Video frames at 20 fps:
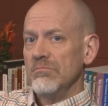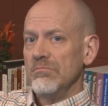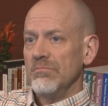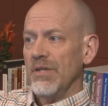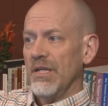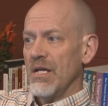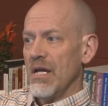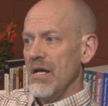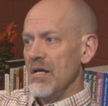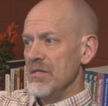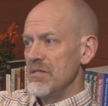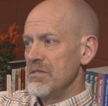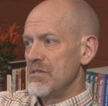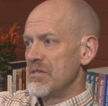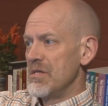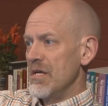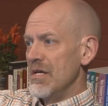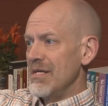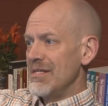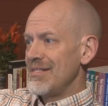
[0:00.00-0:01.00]

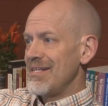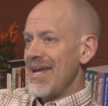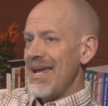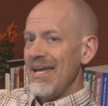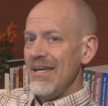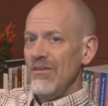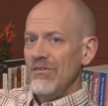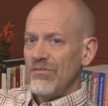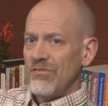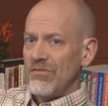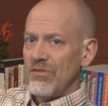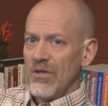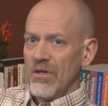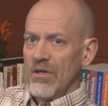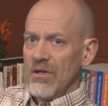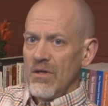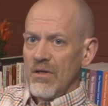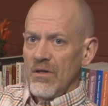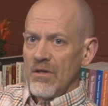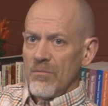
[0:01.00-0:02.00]
Because taste,
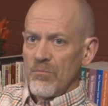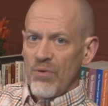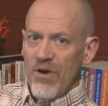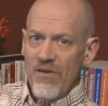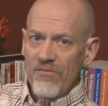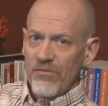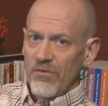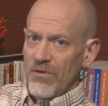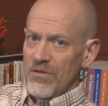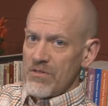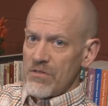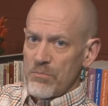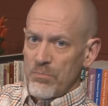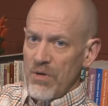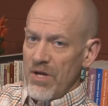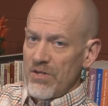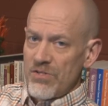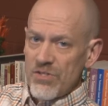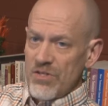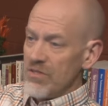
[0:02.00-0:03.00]
preference,
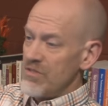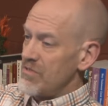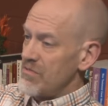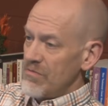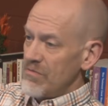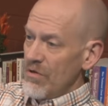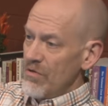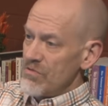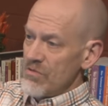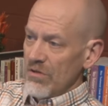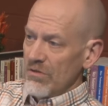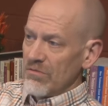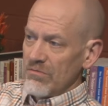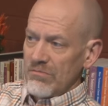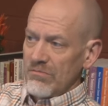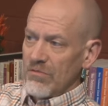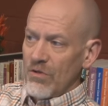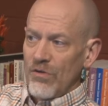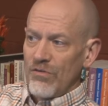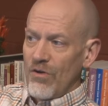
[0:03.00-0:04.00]
prejudice, those aren't,
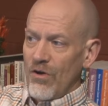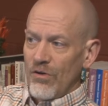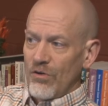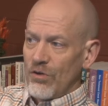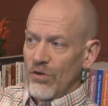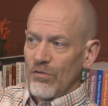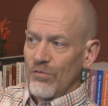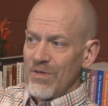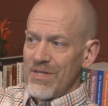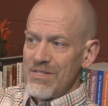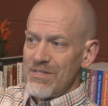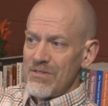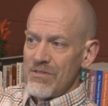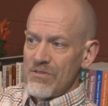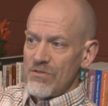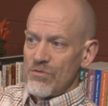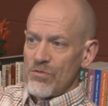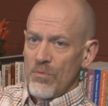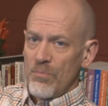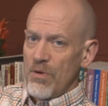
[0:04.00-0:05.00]
those aren't good
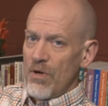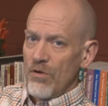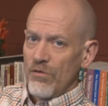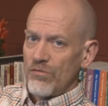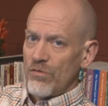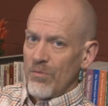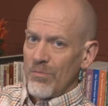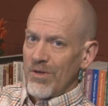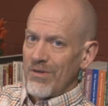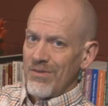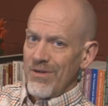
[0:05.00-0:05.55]
reasons to oppose Roman